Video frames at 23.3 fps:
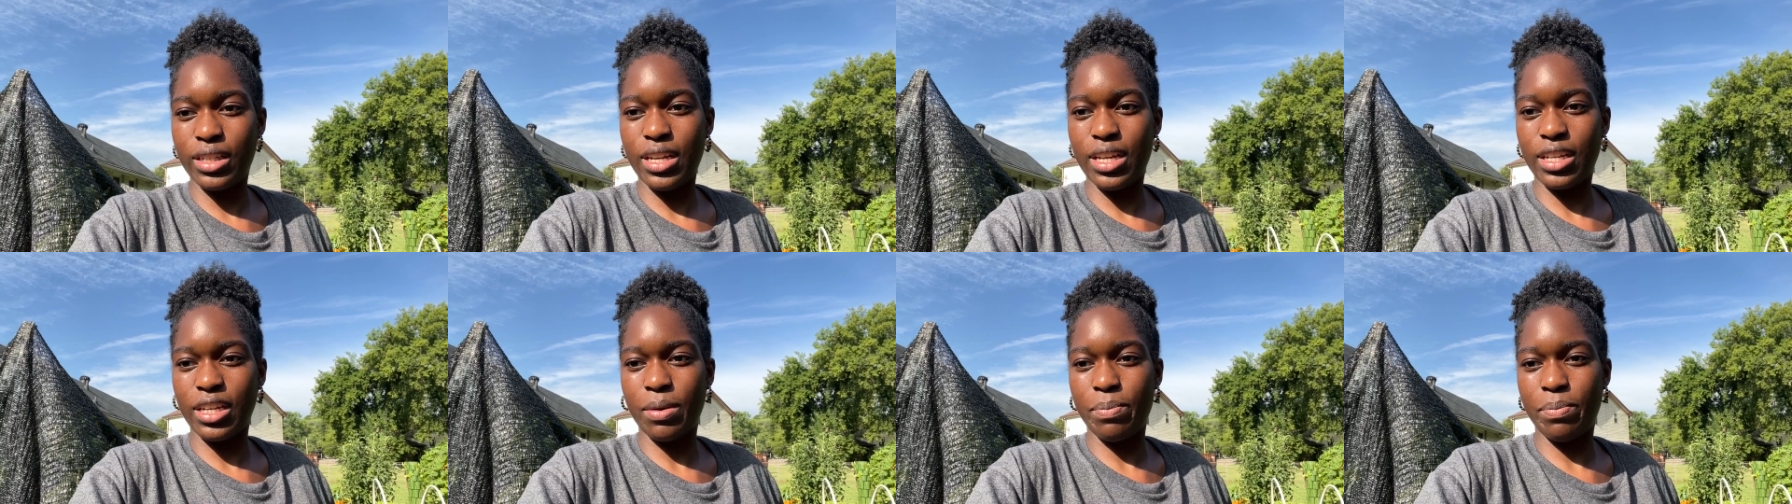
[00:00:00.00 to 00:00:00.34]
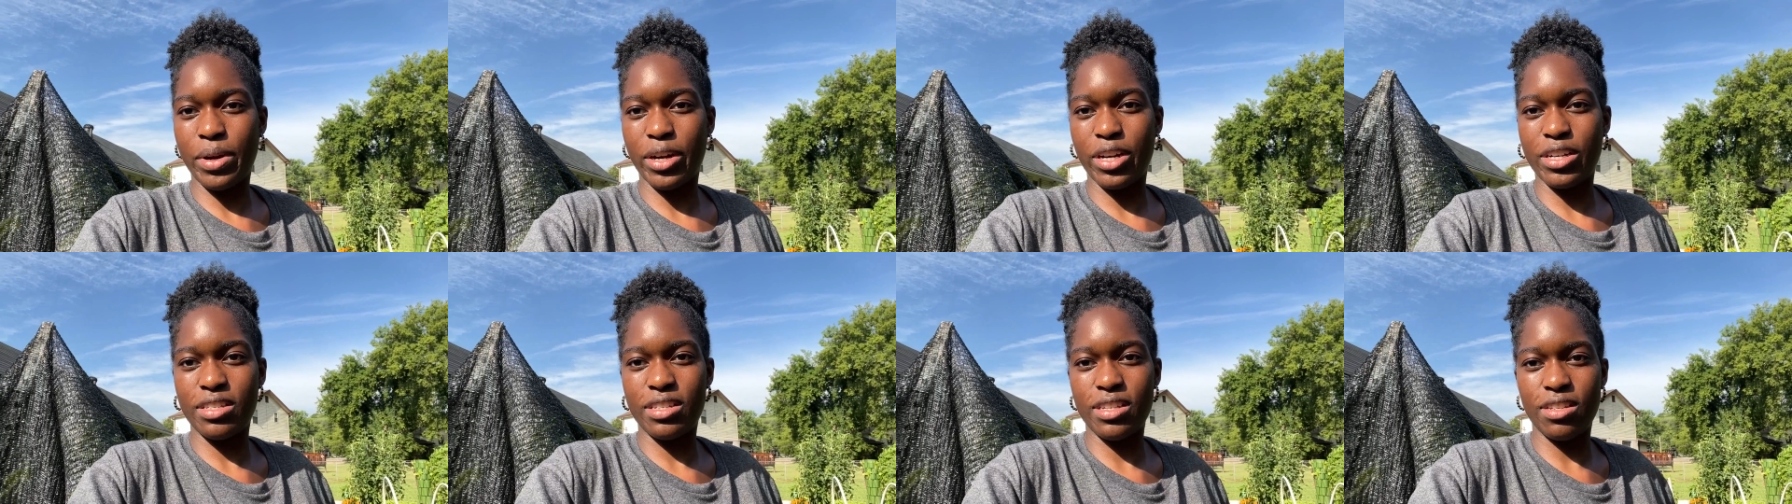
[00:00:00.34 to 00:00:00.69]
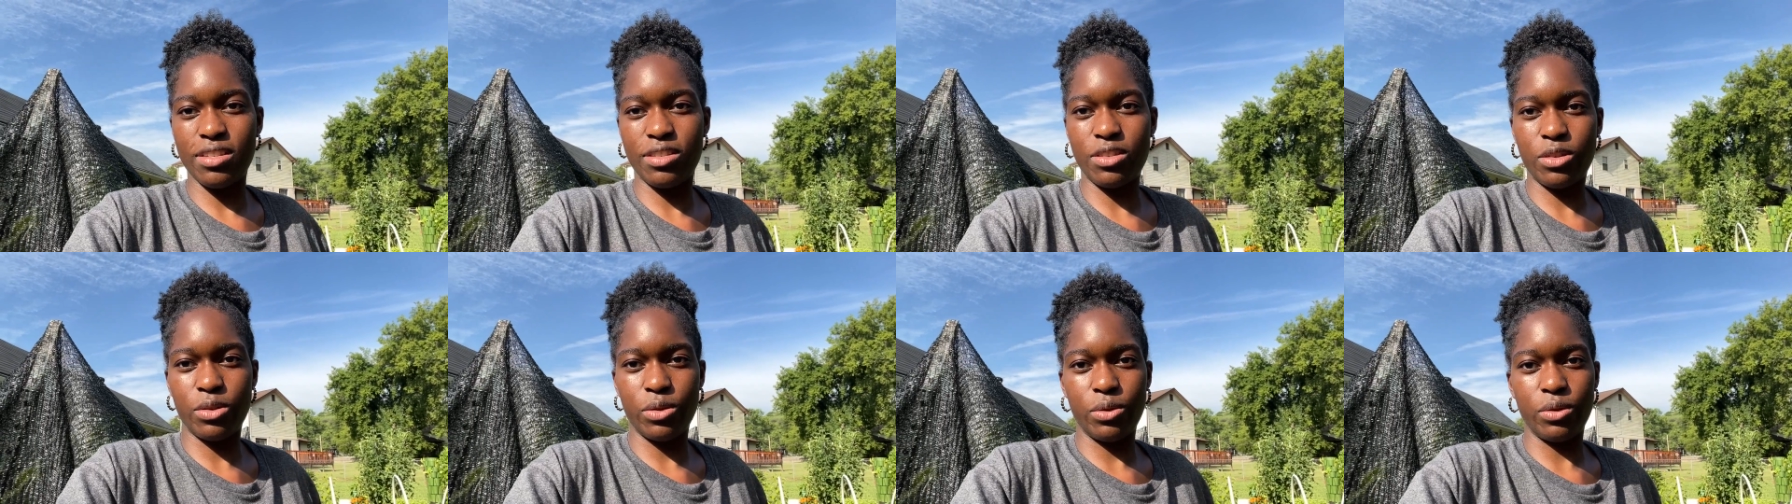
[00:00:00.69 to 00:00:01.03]
in comparison
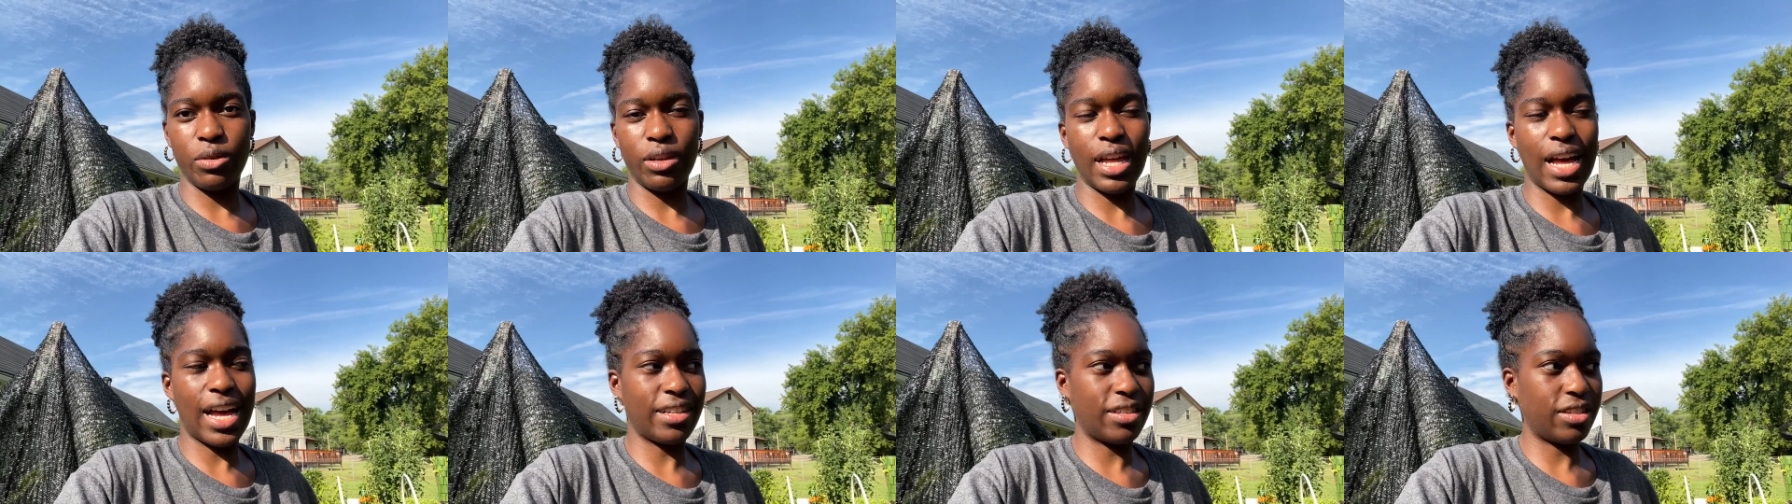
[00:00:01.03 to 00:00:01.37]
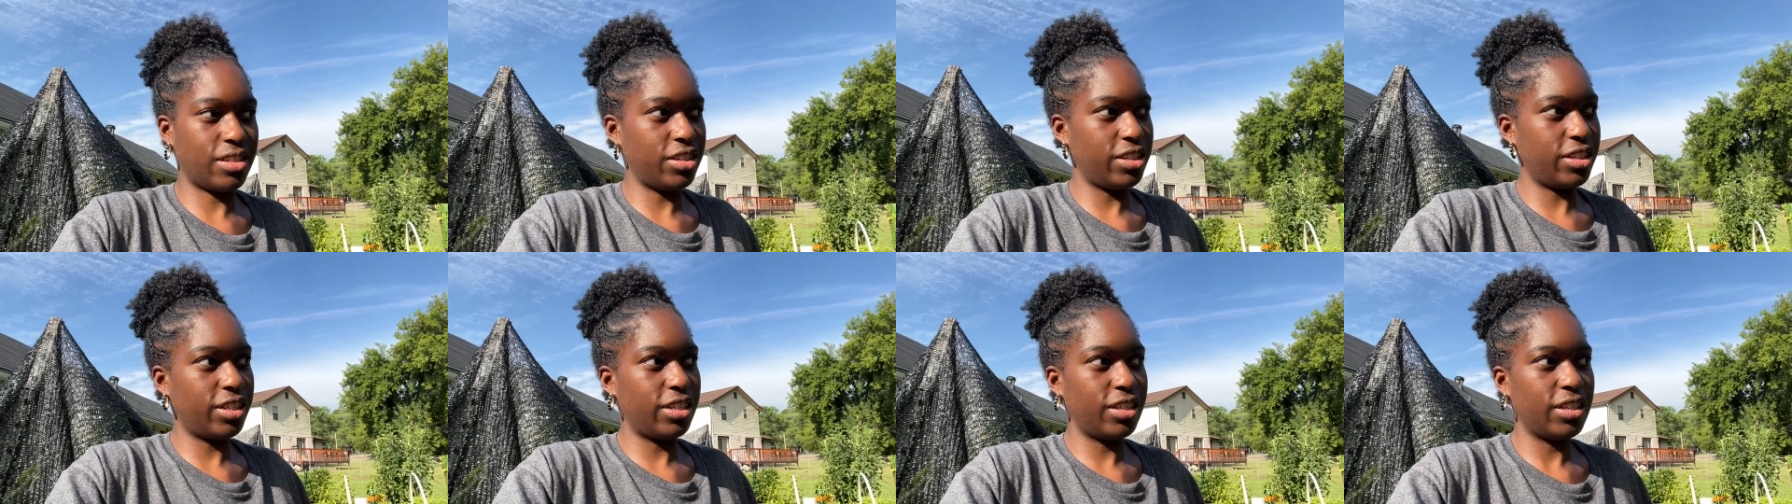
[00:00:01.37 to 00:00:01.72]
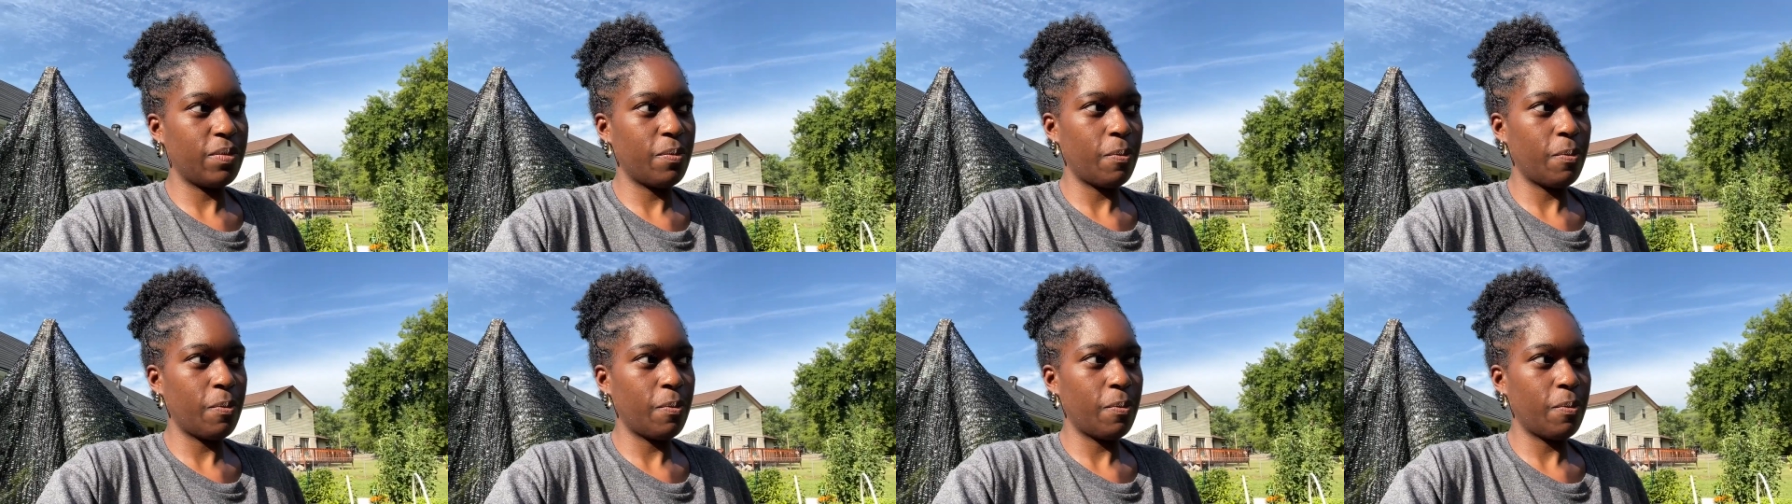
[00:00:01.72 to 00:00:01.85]
to last year.